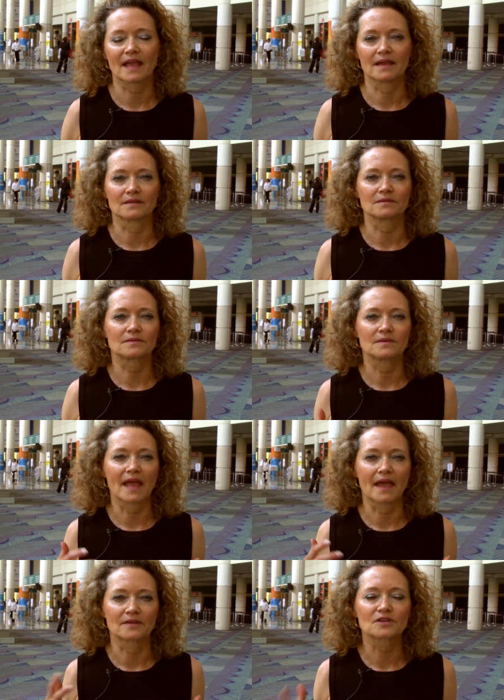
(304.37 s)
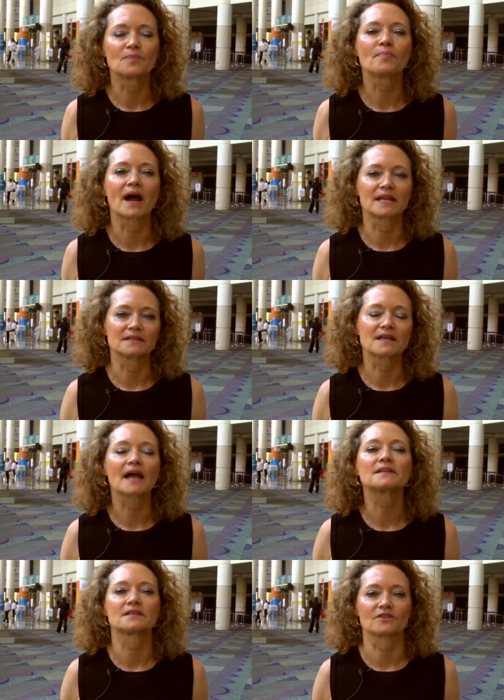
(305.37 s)
and, and combining
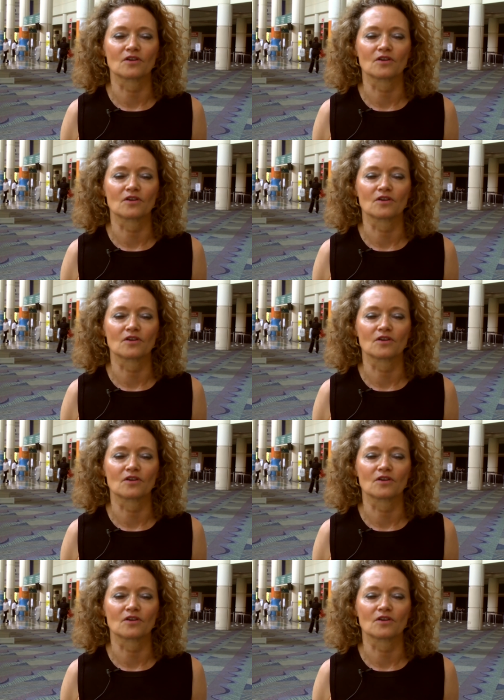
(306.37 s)
dietary